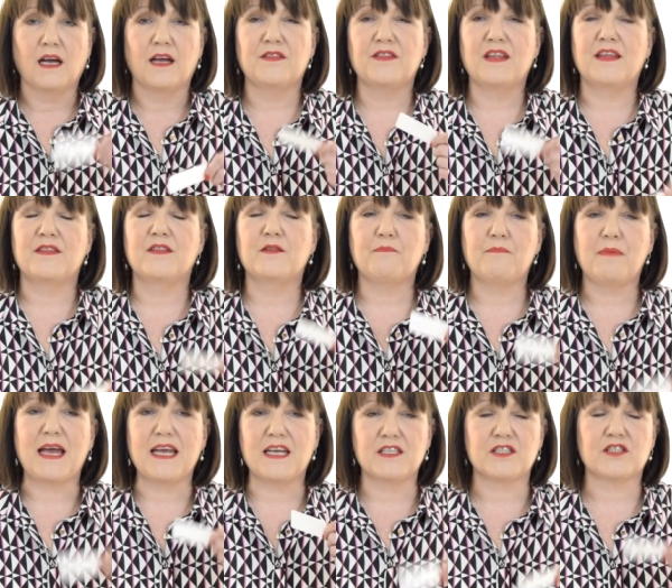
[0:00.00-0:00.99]
And then the
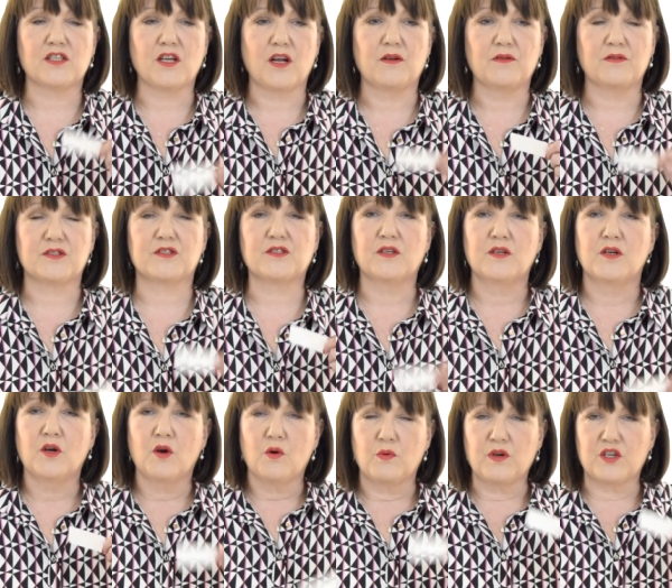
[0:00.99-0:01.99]
base notes,
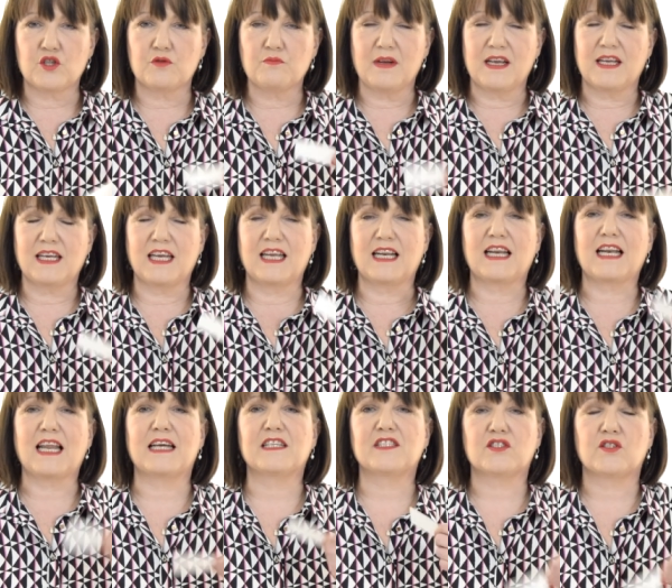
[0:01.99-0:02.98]
which make it
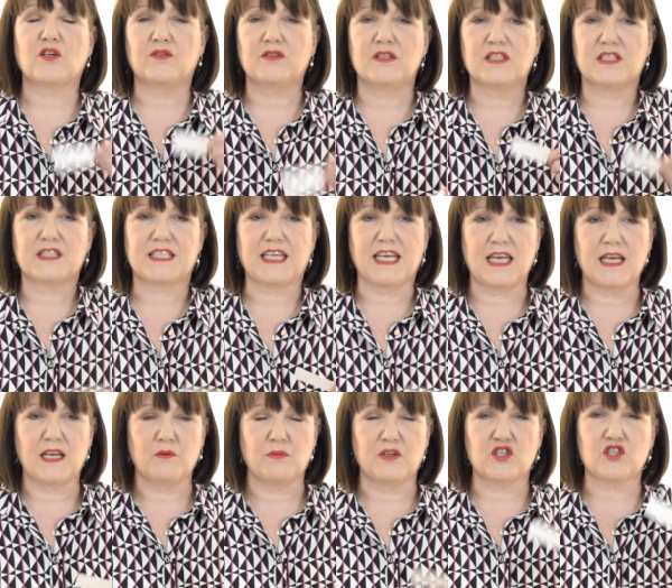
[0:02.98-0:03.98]
last on the
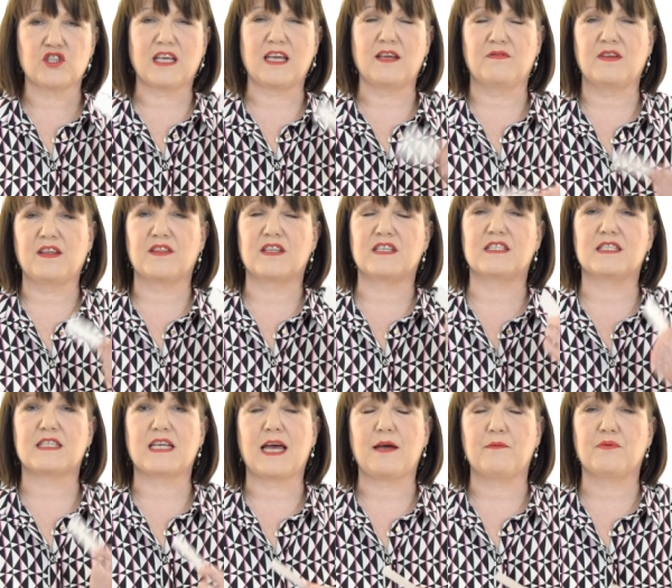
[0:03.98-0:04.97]
skin, which give it the
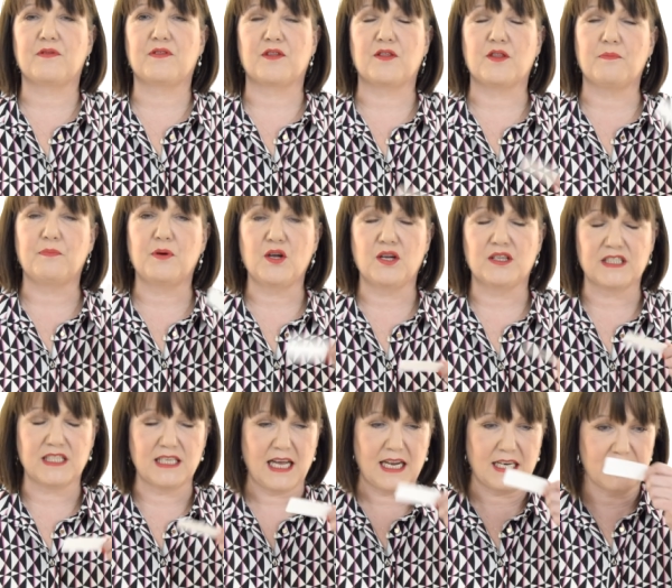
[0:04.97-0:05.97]
depth and the
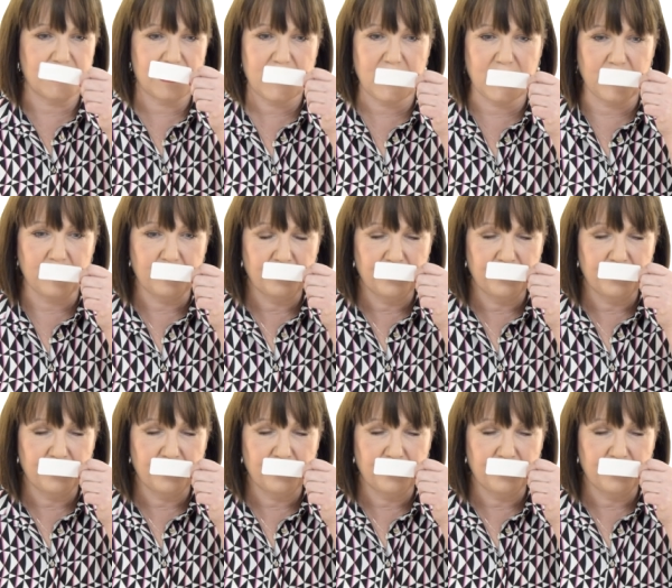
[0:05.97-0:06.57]
personality.